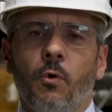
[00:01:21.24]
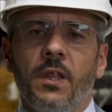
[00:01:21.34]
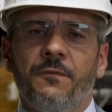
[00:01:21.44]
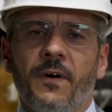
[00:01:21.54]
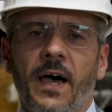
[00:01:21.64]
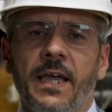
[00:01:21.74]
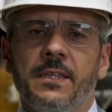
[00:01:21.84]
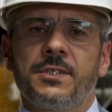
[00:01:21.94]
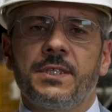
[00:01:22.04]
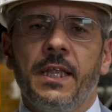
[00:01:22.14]
qualified
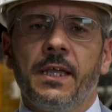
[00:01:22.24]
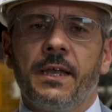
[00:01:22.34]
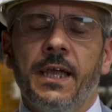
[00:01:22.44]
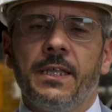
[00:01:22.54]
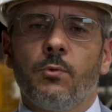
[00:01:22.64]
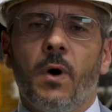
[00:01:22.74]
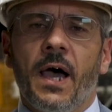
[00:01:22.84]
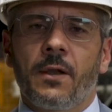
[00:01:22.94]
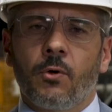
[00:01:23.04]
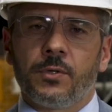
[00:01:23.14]
steel grade
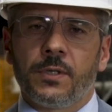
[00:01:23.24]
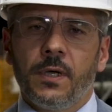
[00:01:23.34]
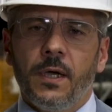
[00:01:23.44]
wire rod